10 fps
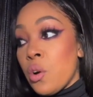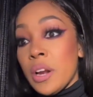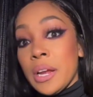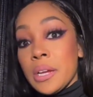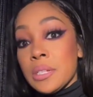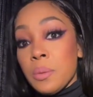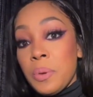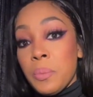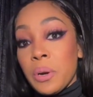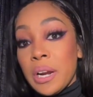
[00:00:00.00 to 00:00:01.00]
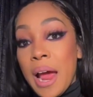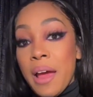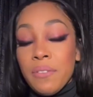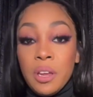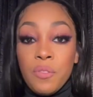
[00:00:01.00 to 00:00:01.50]
going against the people that I
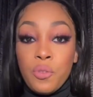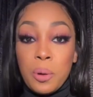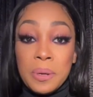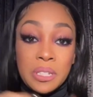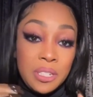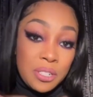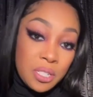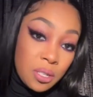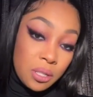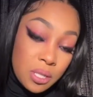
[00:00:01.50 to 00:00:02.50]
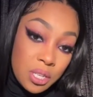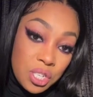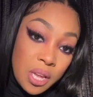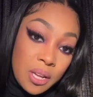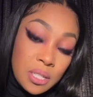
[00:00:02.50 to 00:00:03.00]
have love for, because there's still
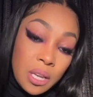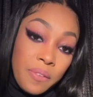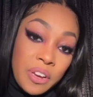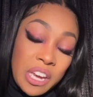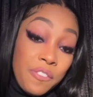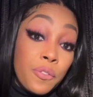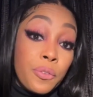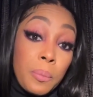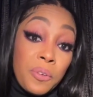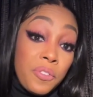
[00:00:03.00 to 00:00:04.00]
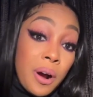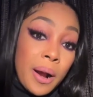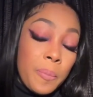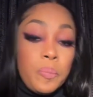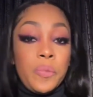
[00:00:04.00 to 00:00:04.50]
such thing as loving even from
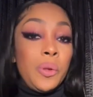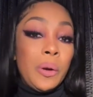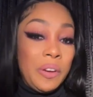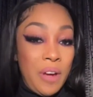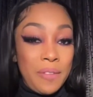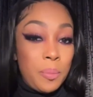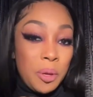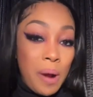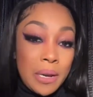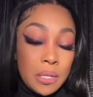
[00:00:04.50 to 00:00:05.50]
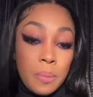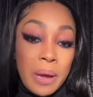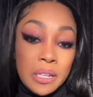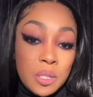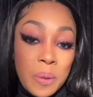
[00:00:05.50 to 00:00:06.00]
afar. You don't even have to be right in
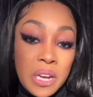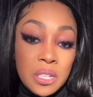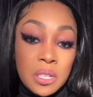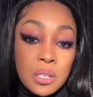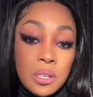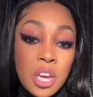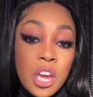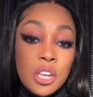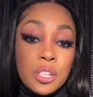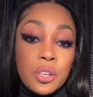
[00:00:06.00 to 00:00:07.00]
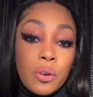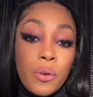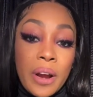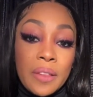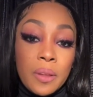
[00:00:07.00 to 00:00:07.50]
somebody's space to still
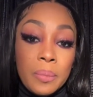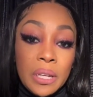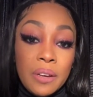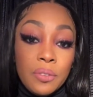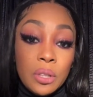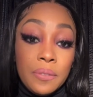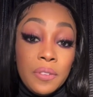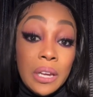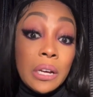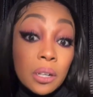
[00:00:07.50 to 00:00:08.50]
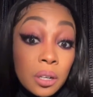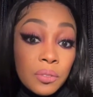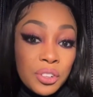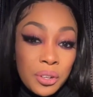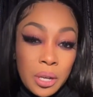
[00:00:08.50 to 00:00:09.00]
grant them a level of
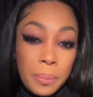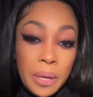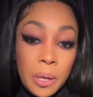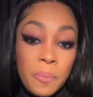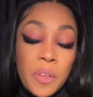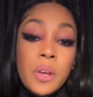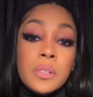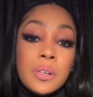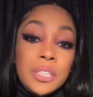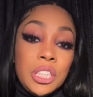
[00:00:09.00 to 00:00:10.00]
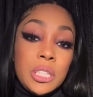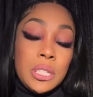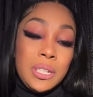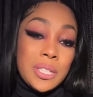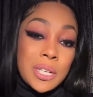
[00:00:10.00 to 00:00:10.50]
love. You know what I mean? So
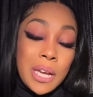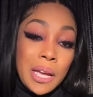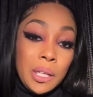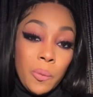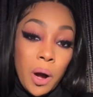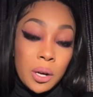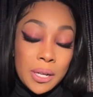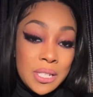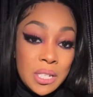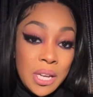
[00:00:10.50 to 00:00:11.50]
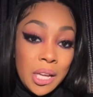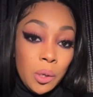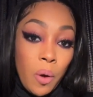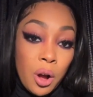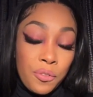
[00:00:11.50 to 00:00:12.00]
it's a daily walk. It's a
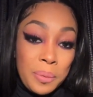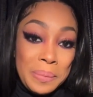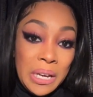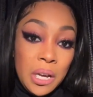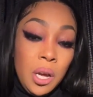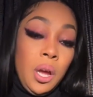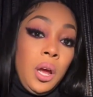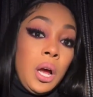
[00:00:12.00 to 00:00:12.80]
daily walk for me.